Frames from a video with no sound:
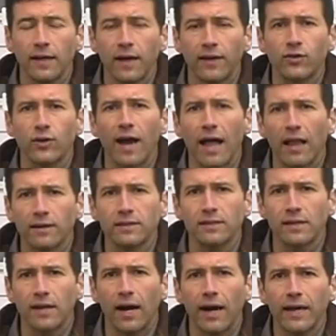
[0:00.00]
after Alex
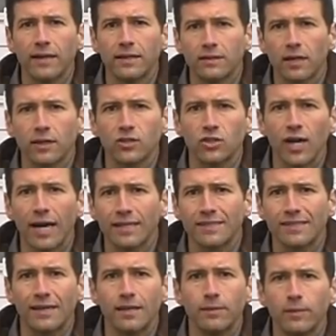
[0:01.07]
and I had tucked
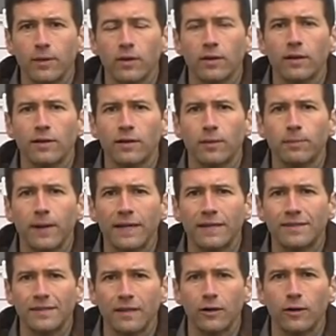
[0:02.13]
Jackson and Amelia in their
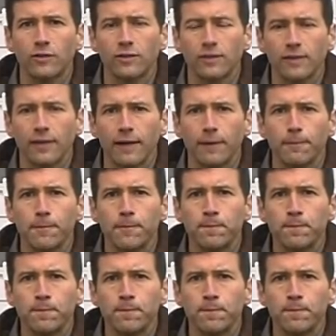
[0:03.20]
beds to go to sleep,